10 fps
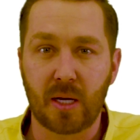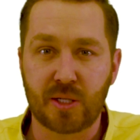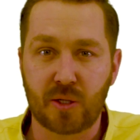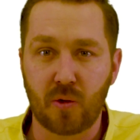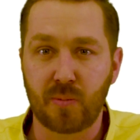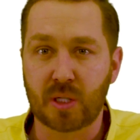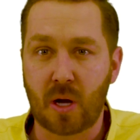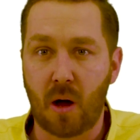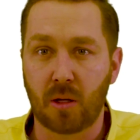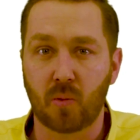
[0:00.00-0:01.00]
assumes
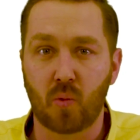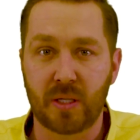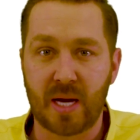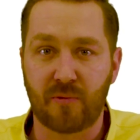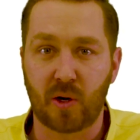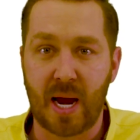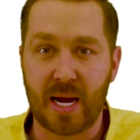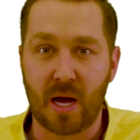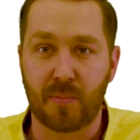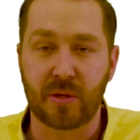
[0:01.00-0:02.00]
caller will never
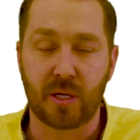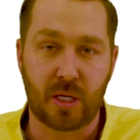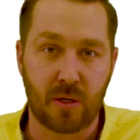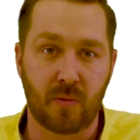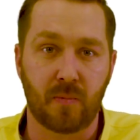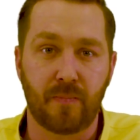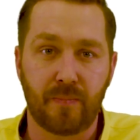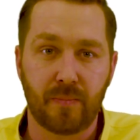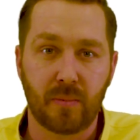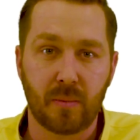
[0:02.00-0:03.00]
hang up in the queue.
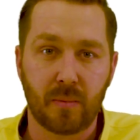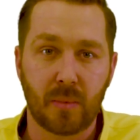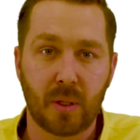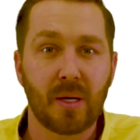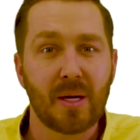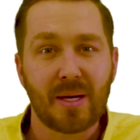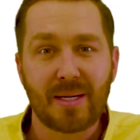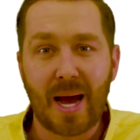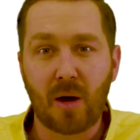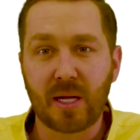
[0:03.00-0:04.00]

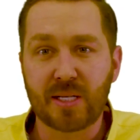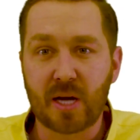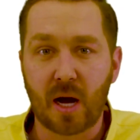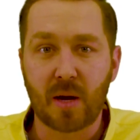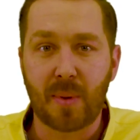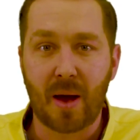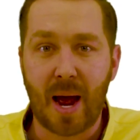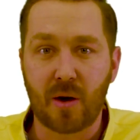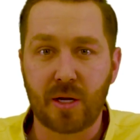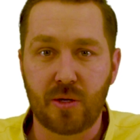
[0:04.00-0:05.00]
Now let's talk about
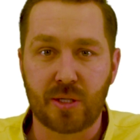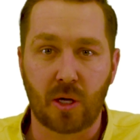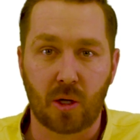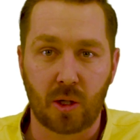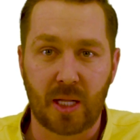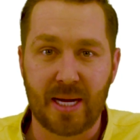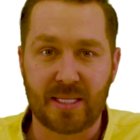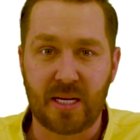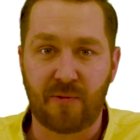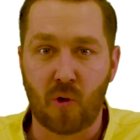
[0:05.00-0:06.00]
how to use the Erlang
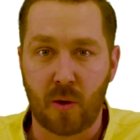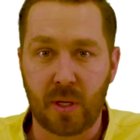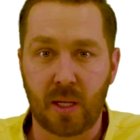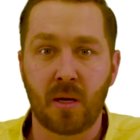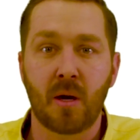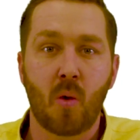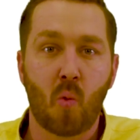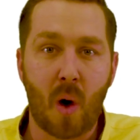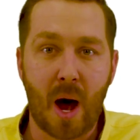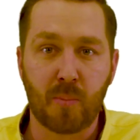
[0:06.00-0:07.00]
C formula
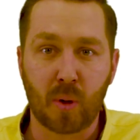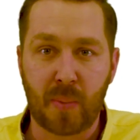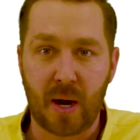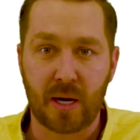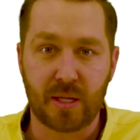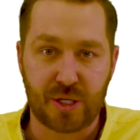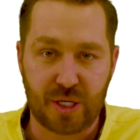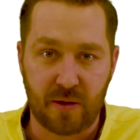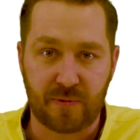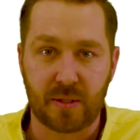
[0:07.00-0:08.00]
while preparing the
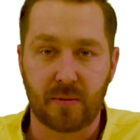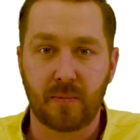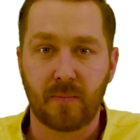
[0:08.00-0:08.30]
shift.